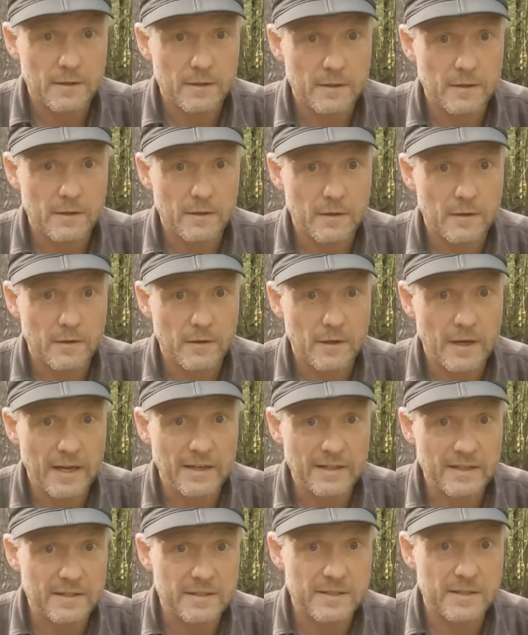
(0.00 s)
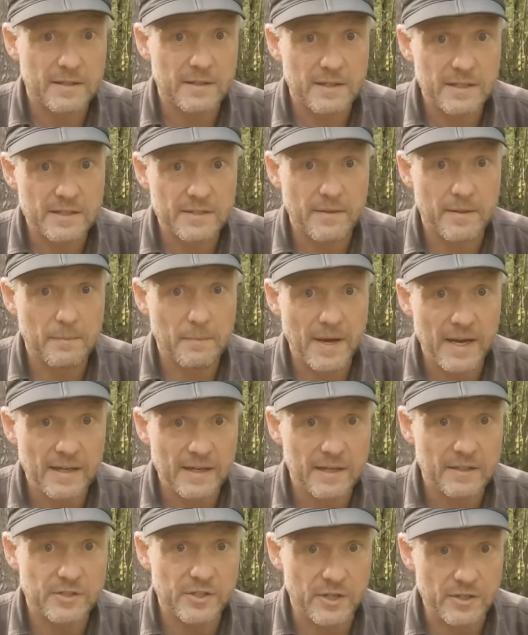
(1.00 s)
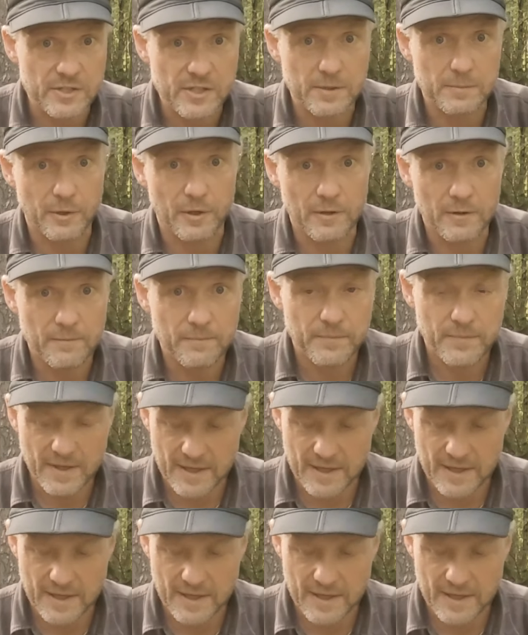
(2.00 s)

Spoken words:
And is the back adjustable?